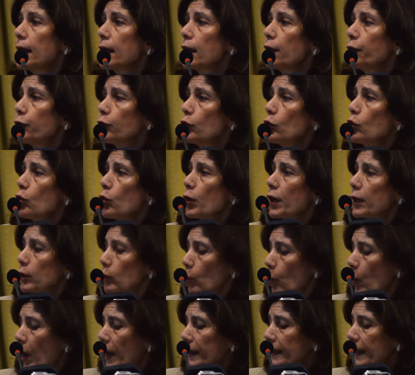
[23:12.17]
If you look
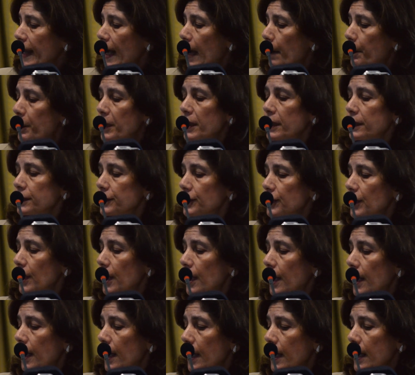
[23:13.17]
at what happened
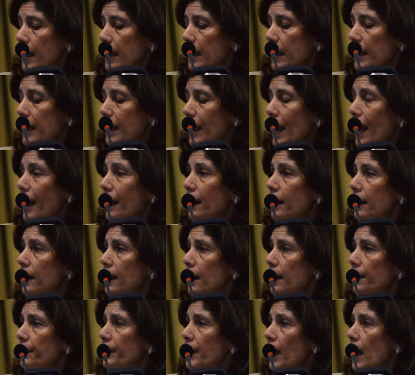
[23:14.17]
in
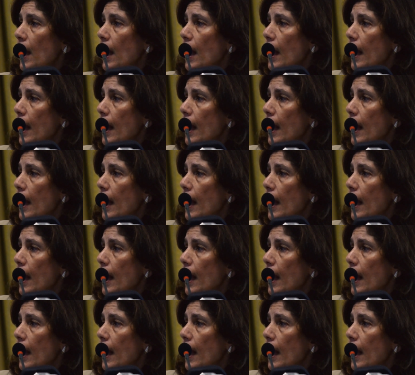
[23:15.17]
Kenya,